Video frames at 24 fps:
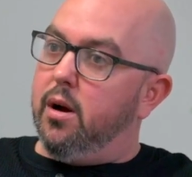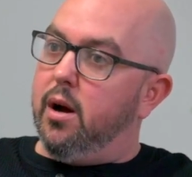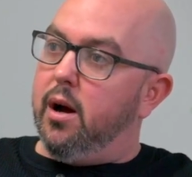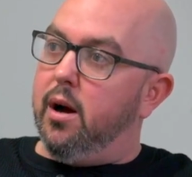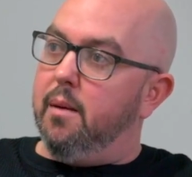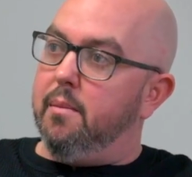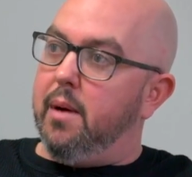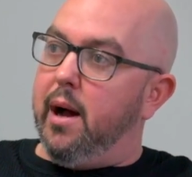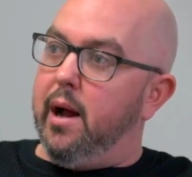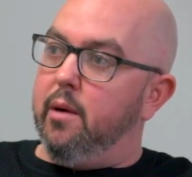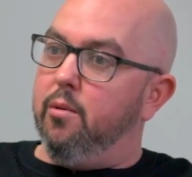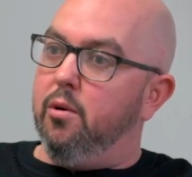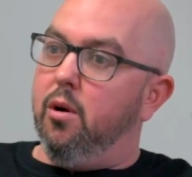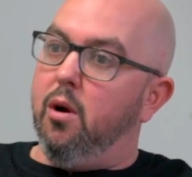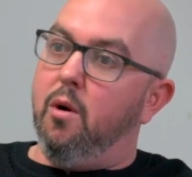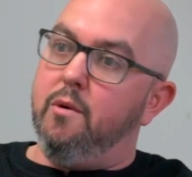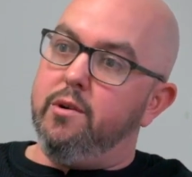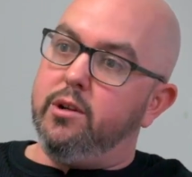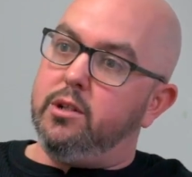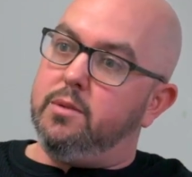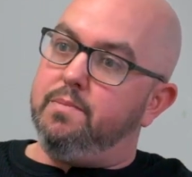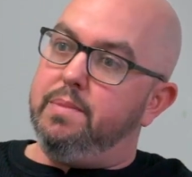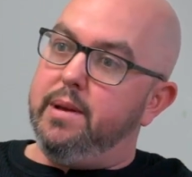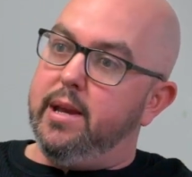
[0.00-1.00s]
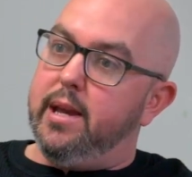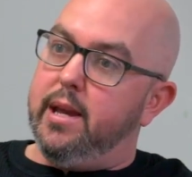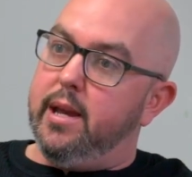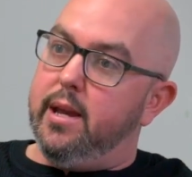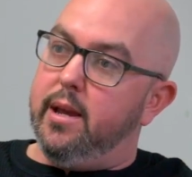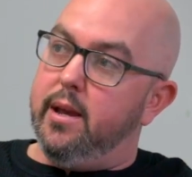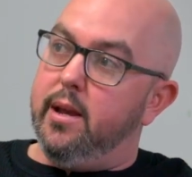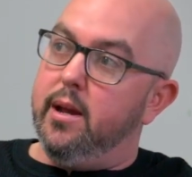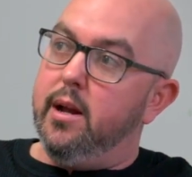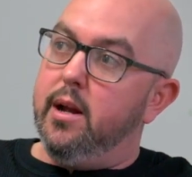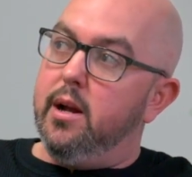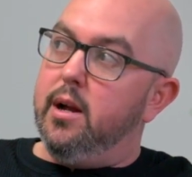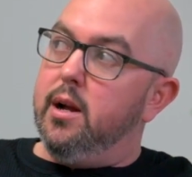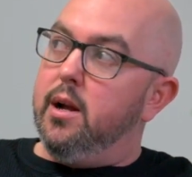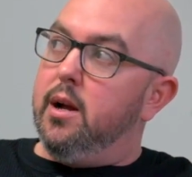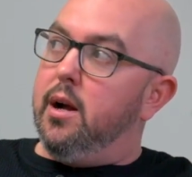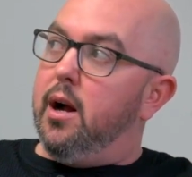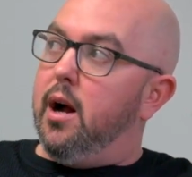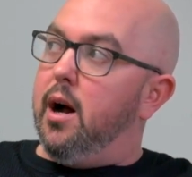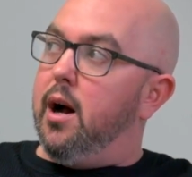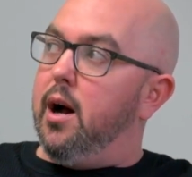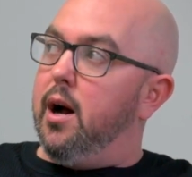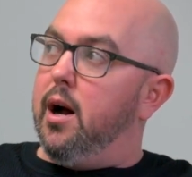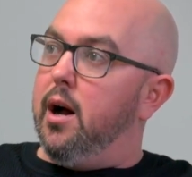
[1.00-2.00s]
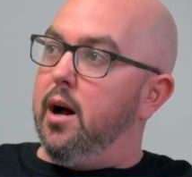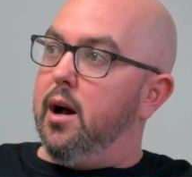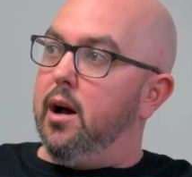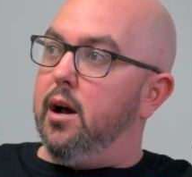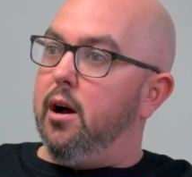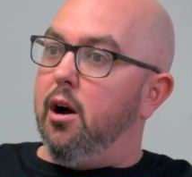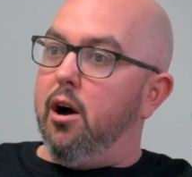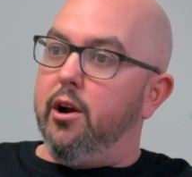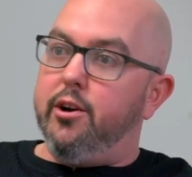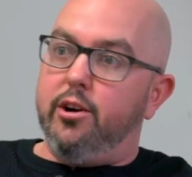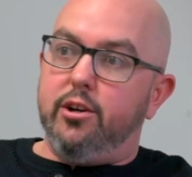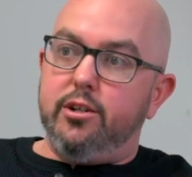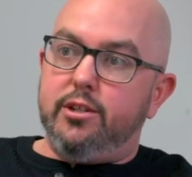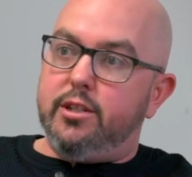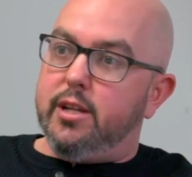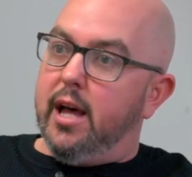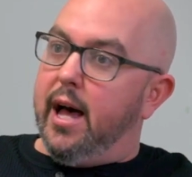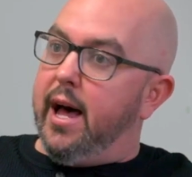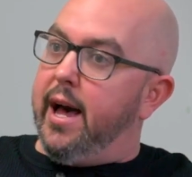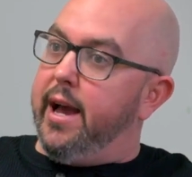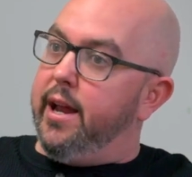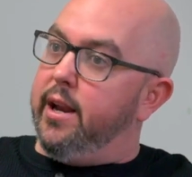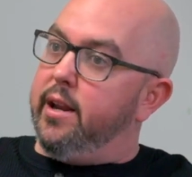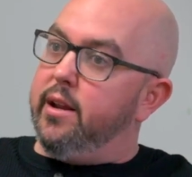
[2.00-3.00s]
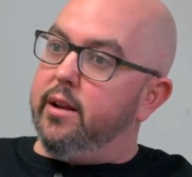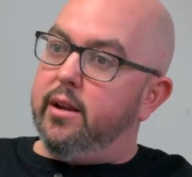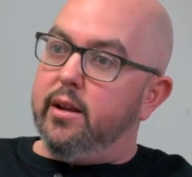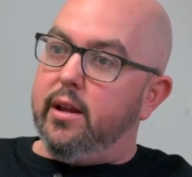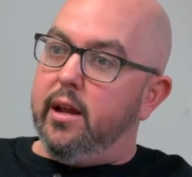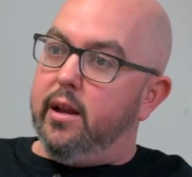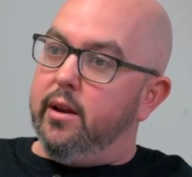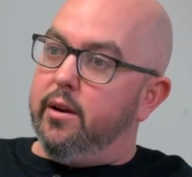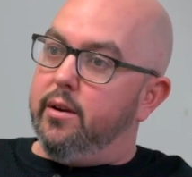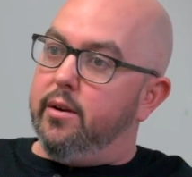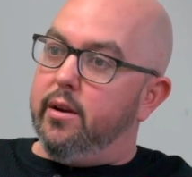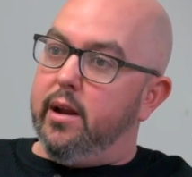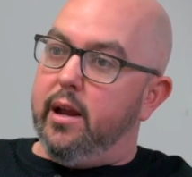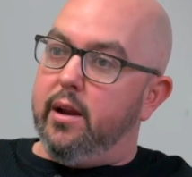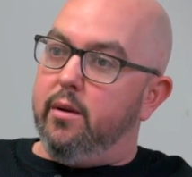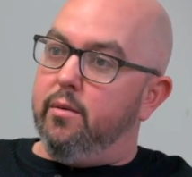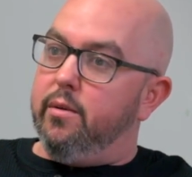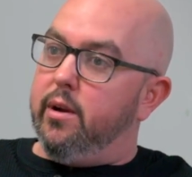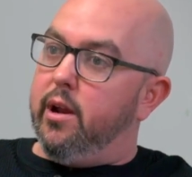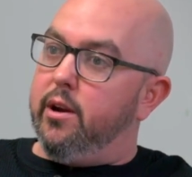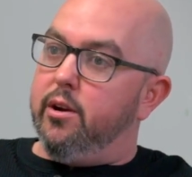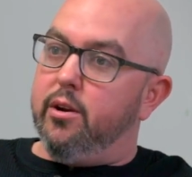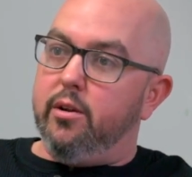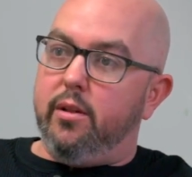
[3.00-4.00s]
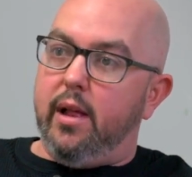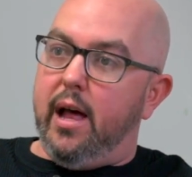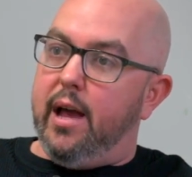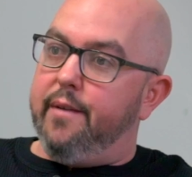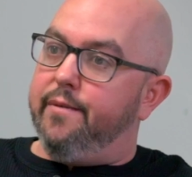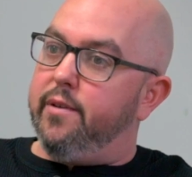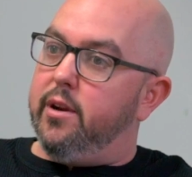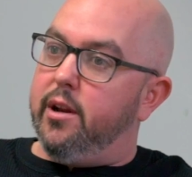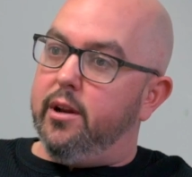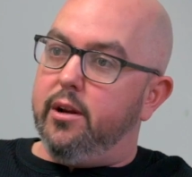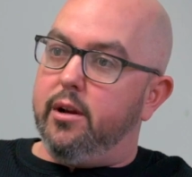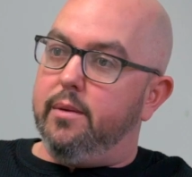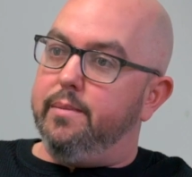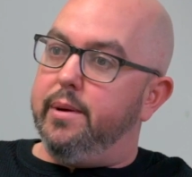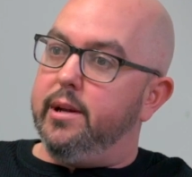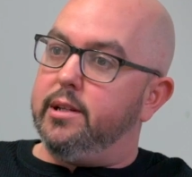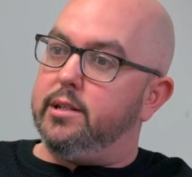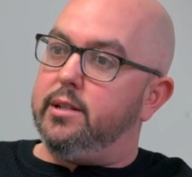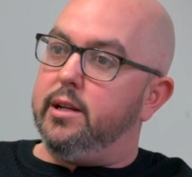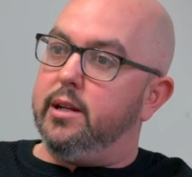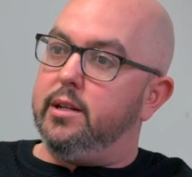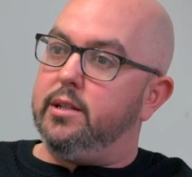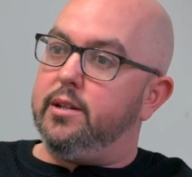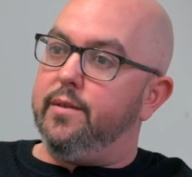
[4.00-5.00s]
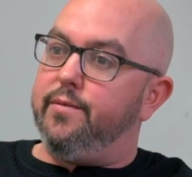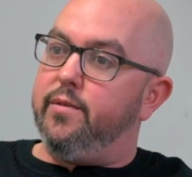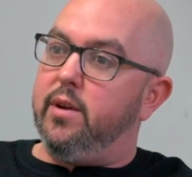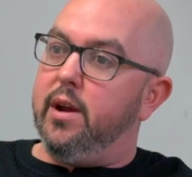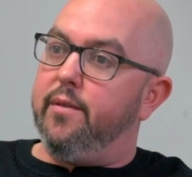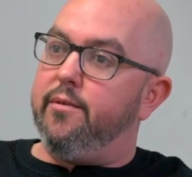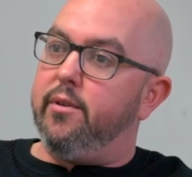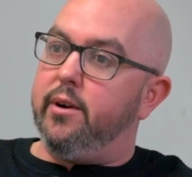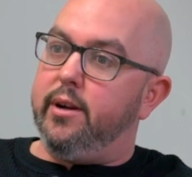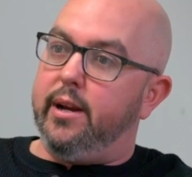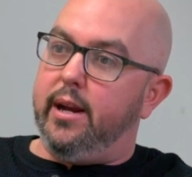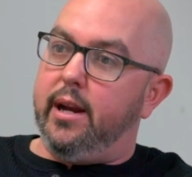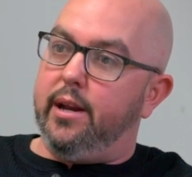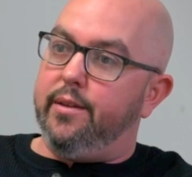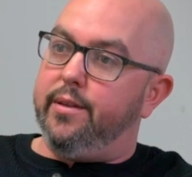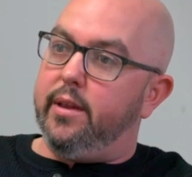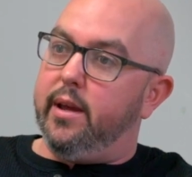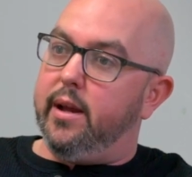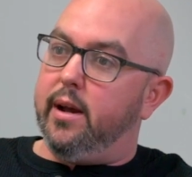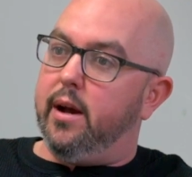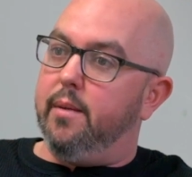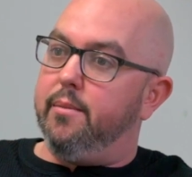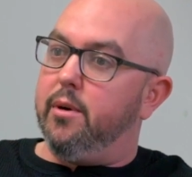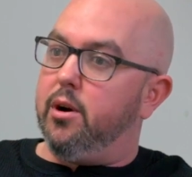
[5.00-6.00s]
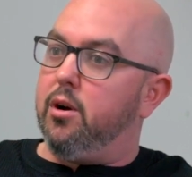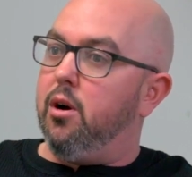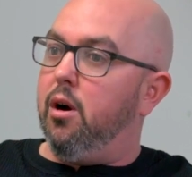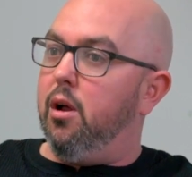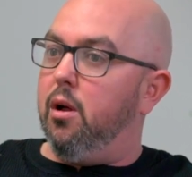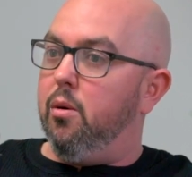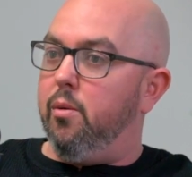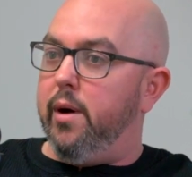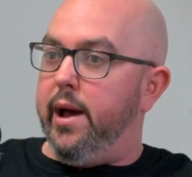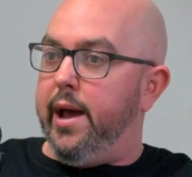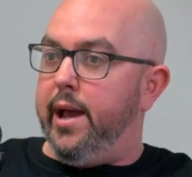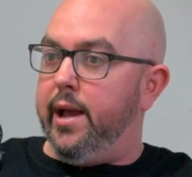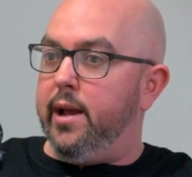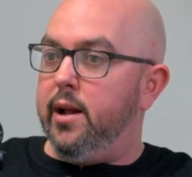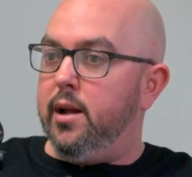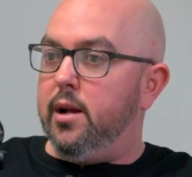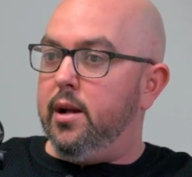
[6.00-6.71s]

I will always be on your side in your life and in your business. If you ever need anything, I'm a call away.